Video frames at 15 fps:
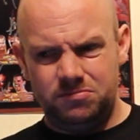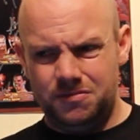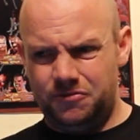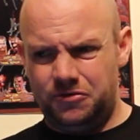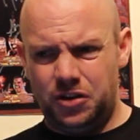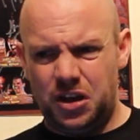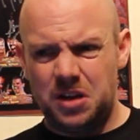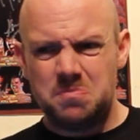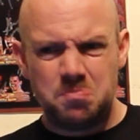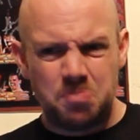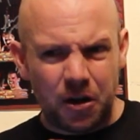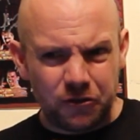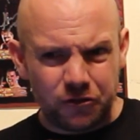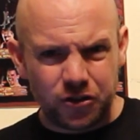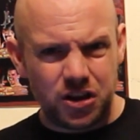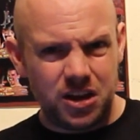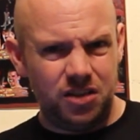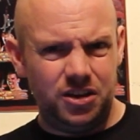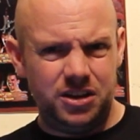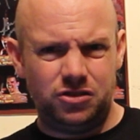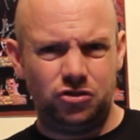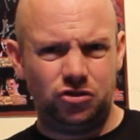fucking buffery,
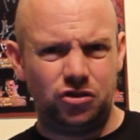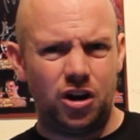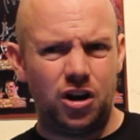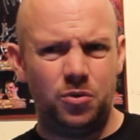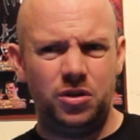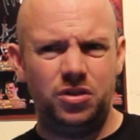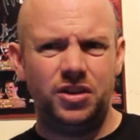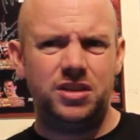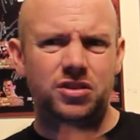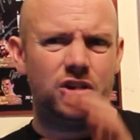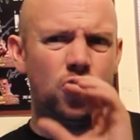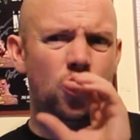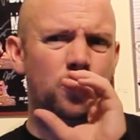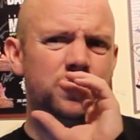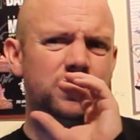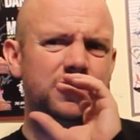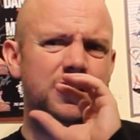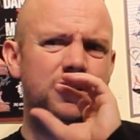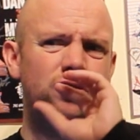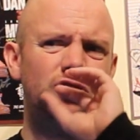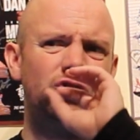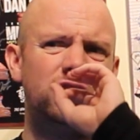like to start when like the
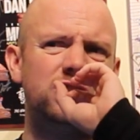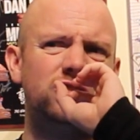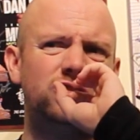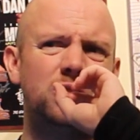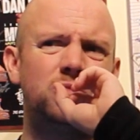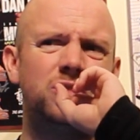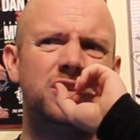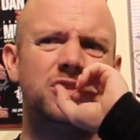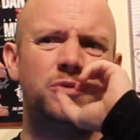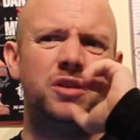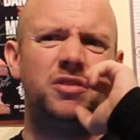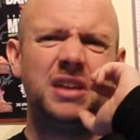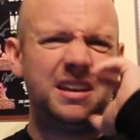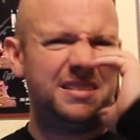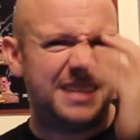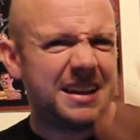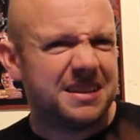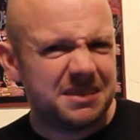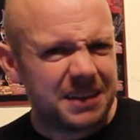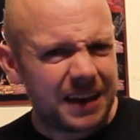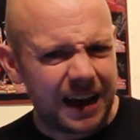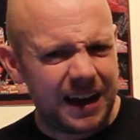commentators like sound like they're in like a
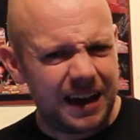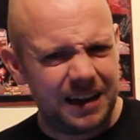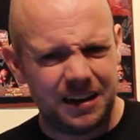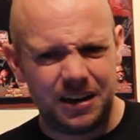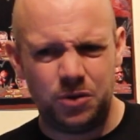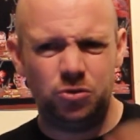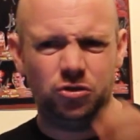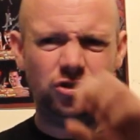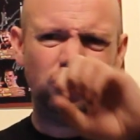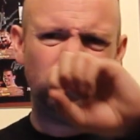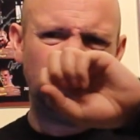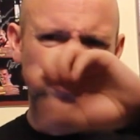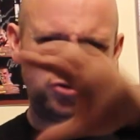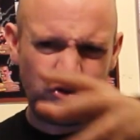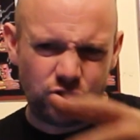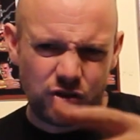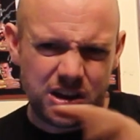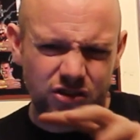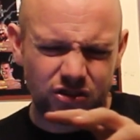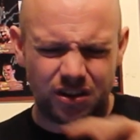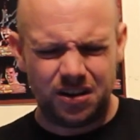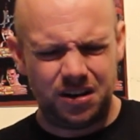tin can, and it was like sort of
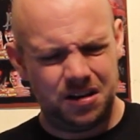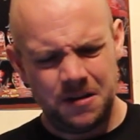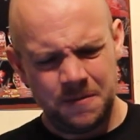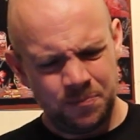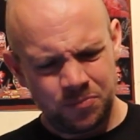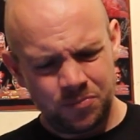freezing, and